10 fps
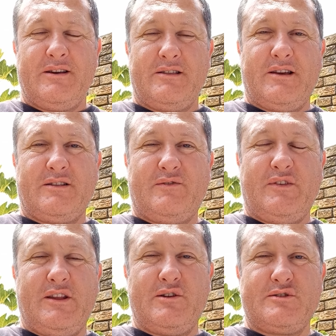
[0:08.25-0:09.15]
That
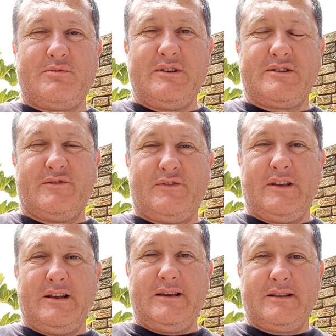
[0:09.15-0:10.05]
video has been
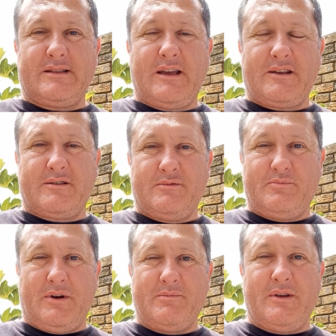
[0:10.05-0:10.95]
severely attacked
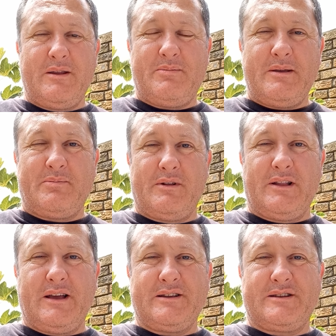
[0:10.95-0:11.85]
by many people,
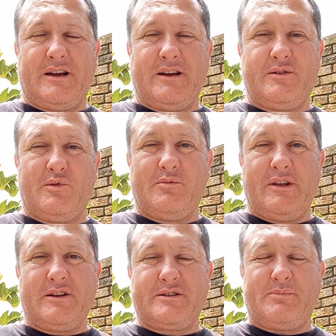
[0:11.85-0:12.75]
as I normally
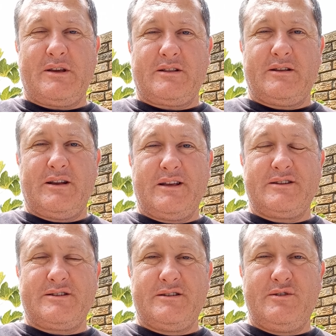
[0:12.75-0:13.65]
expect. And
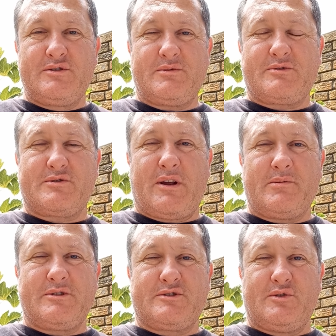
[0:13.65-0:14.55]
as new
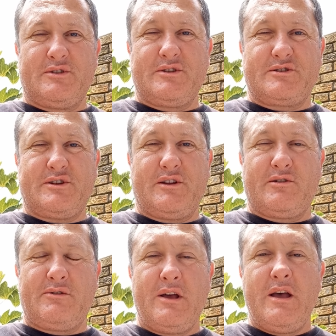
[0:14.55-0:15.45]
subscribers join this
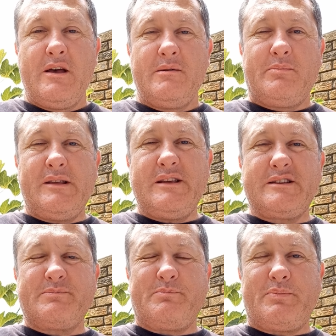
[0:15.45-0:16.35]
channel, please
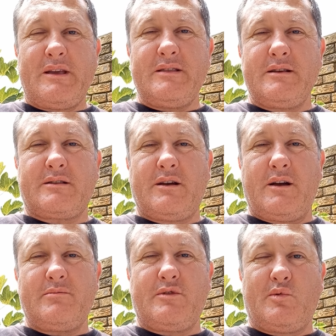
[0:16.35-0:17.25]
spend the
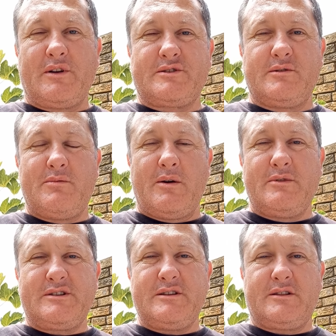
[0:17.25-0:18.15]
time to watch the
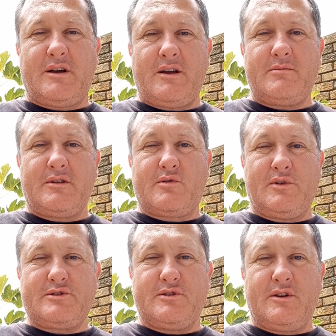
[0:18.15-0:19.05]
Moments in Time and
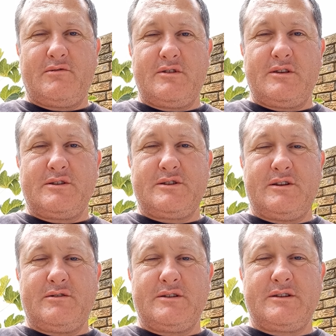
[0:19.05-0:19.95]
Question Everything
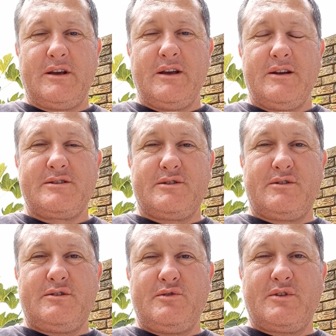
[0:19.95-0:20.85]
series so
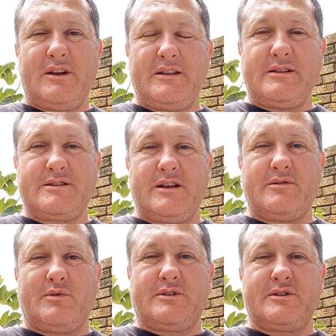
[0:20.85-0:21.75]
that you can understand
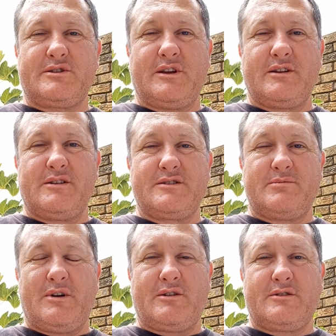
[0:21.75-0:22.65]
what this channel is
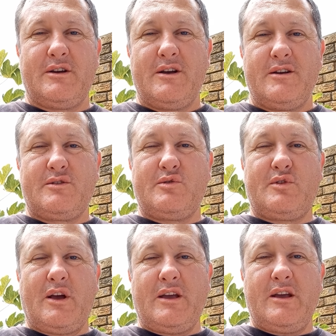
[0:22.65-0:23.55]
about.
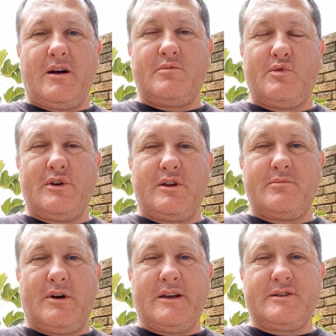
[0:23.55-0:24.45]
Today, I'm wearing
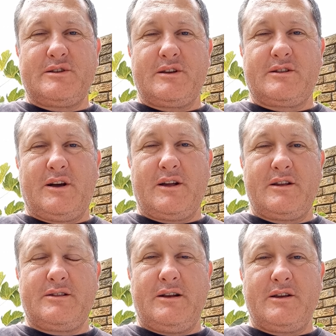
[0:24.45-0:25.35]
my hashtag
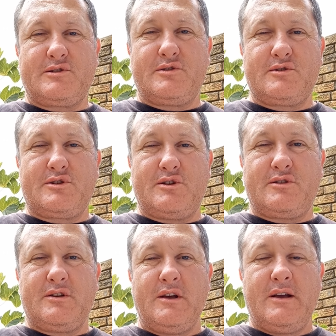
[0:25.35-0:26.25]
Direct Election
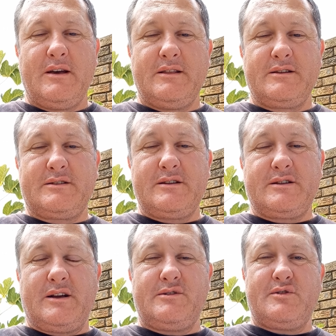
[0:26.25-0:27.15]
shirt, and this
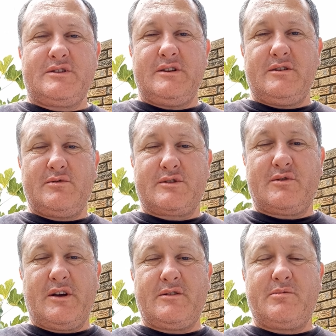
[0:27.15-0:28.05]
design you see here was
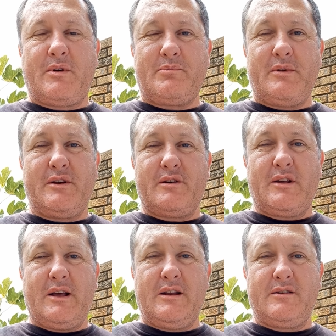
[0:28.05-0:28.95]
created by Pierre
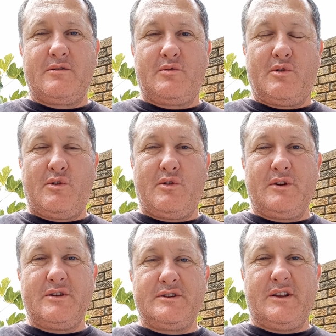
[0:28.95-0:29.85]
Allen Raw
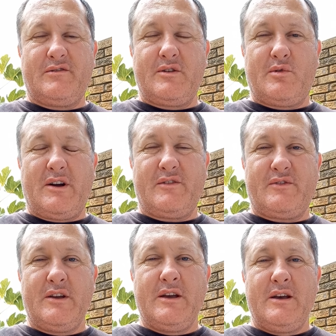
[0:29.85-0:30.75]
and his lovely wife.
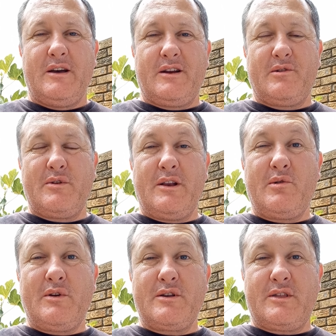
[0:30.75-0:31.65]
And I really
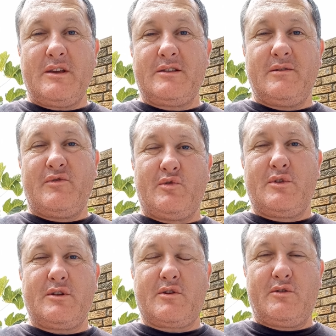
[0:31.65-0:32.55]
want to thank them for
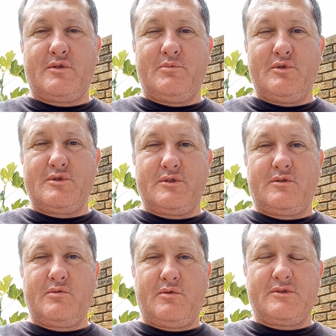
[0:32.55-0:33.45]
that contribution
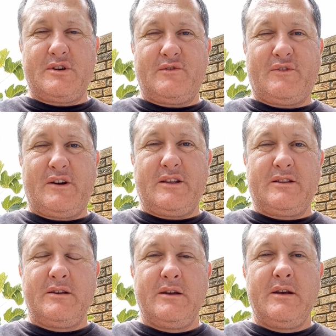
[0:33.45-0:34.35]
towards our fight
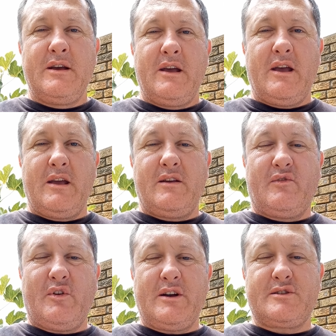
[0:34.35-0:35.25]
and
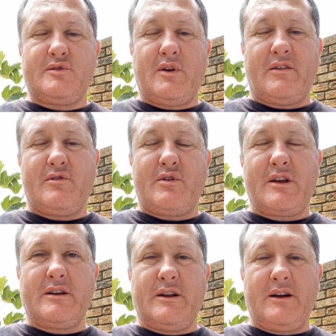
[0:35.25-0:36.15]
for us to have a
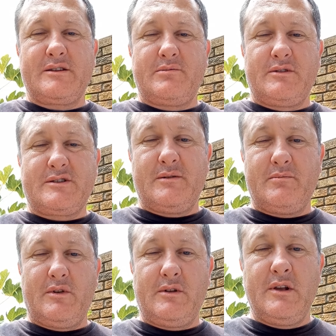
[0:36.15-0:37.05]
recognizable
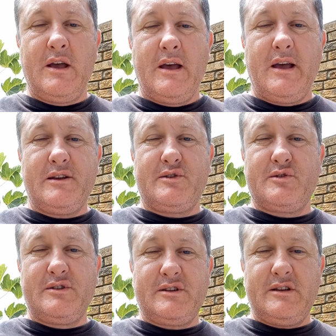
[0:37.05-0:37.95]
symbol. As
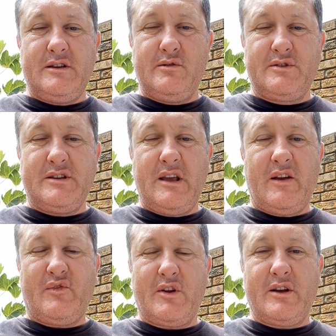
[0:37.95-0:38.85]
you see
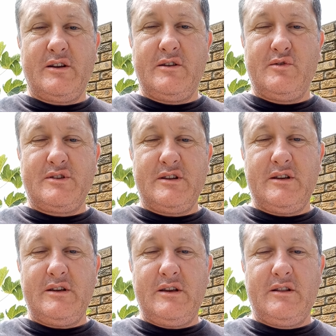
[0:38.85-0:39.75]
Africa, you
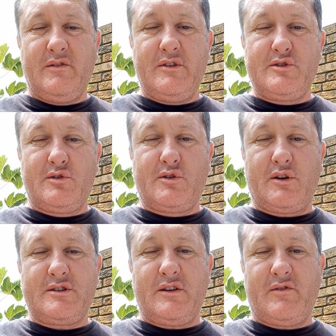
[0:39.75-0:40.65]
see individual
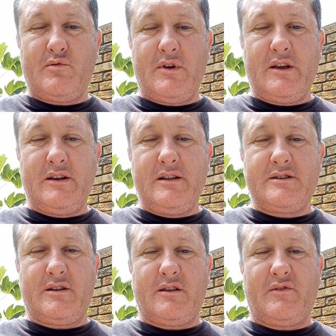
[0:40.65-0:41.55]
dots everywhere, and in
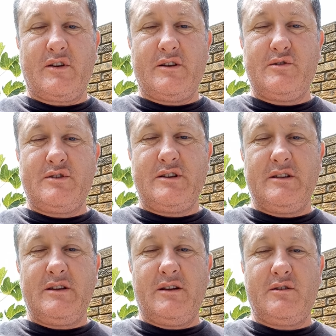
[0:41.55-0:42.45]
South Africa you see
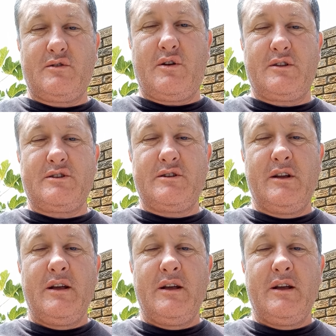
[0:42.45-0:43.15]
the yellow dots.